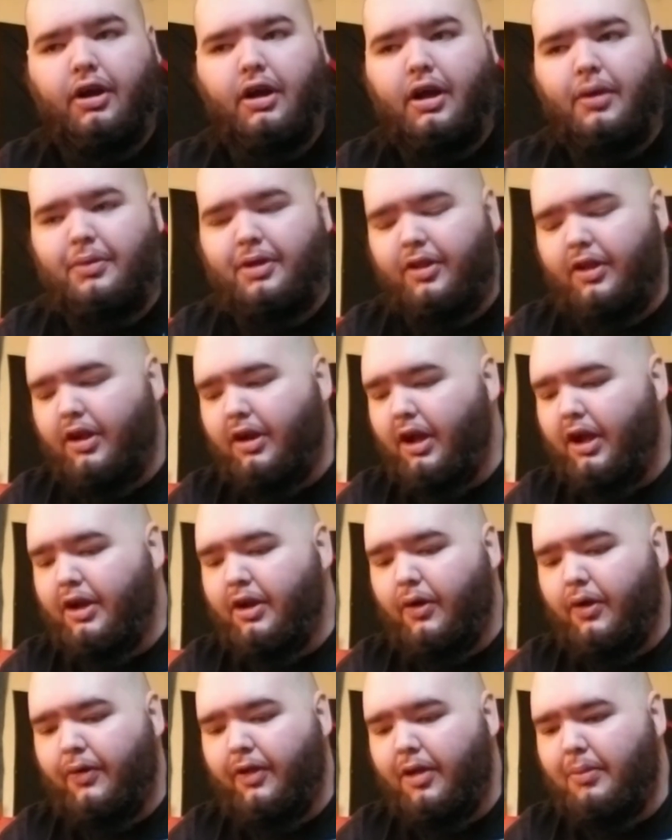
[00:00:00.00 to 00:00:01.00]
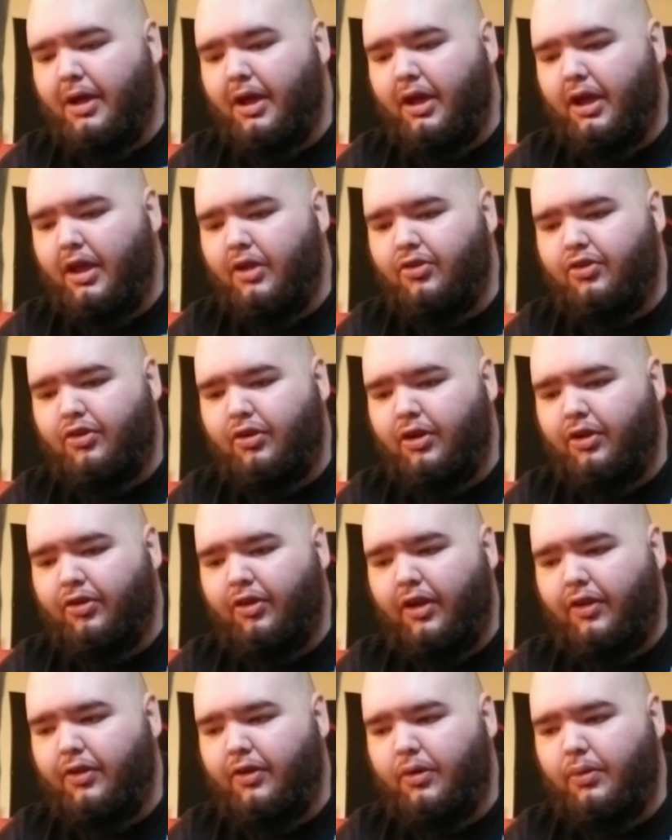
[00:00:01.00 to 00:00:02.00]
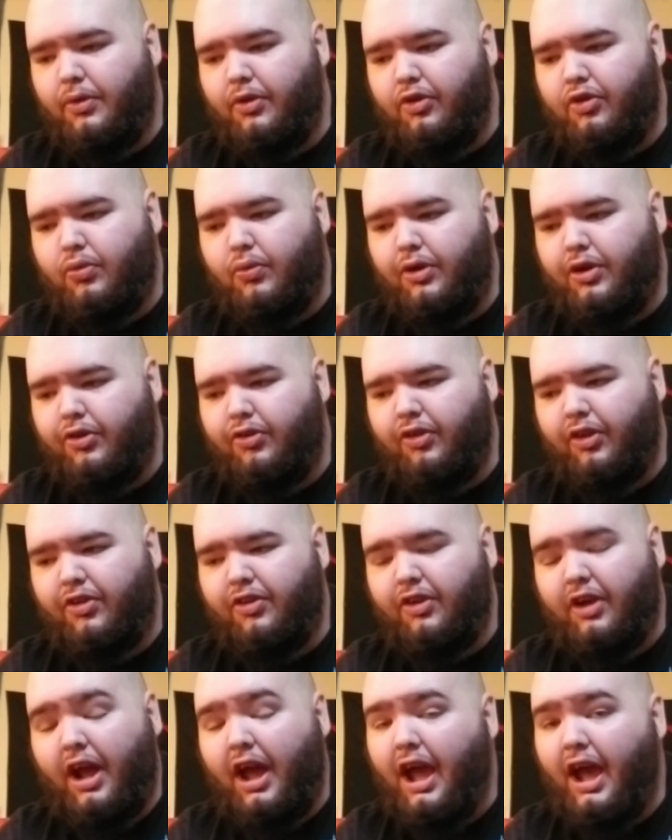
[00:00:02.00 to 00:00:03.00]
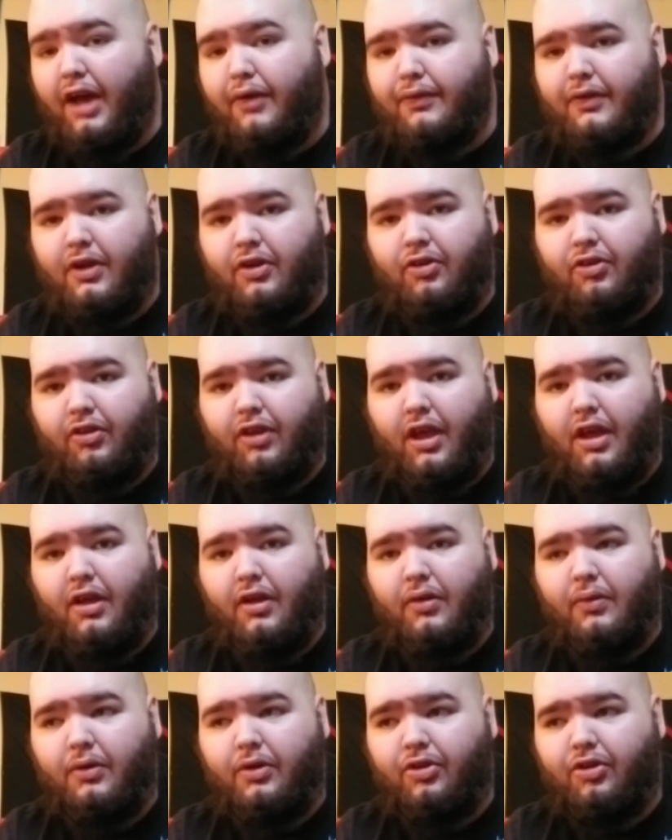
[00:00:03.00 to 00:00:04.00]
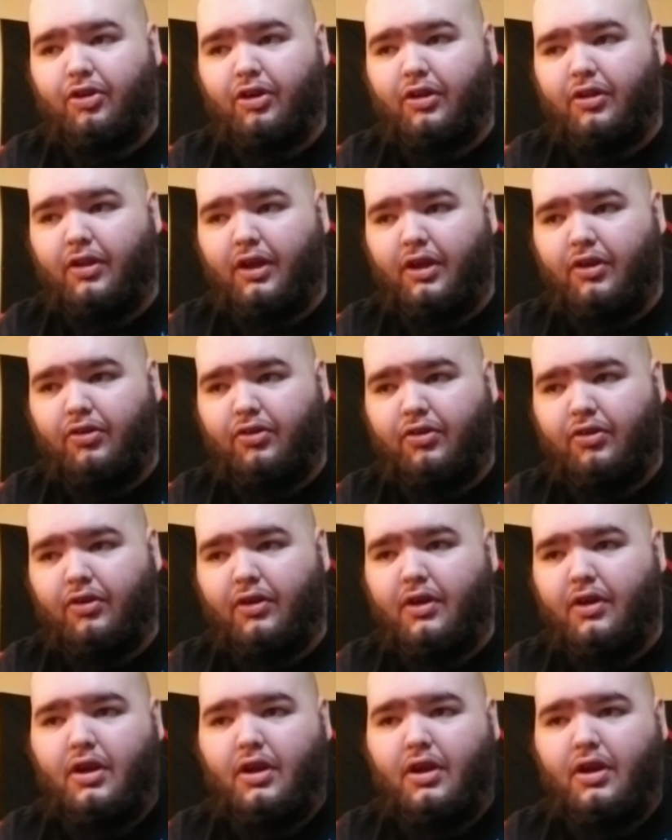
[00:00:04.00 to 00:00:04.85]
I mean, I know they make 8 strings out there with the 26.5 inch scale, which I think is,